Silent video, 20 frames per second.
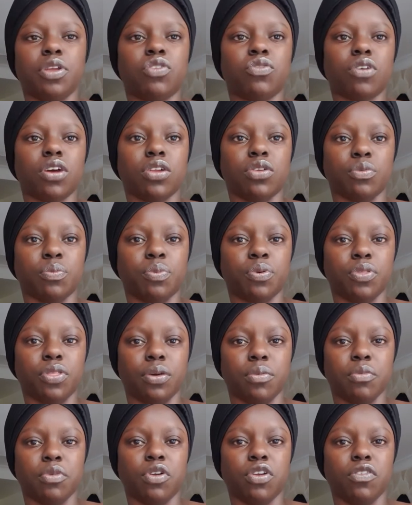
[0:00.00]
trying to put
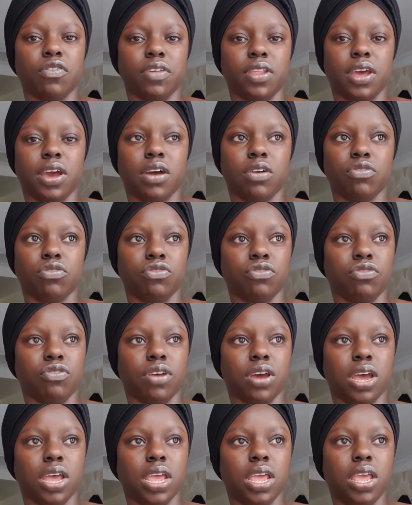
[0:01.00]
them all over the house to
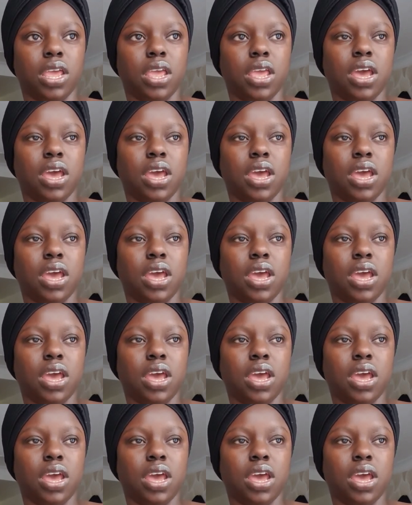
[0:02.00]
dry,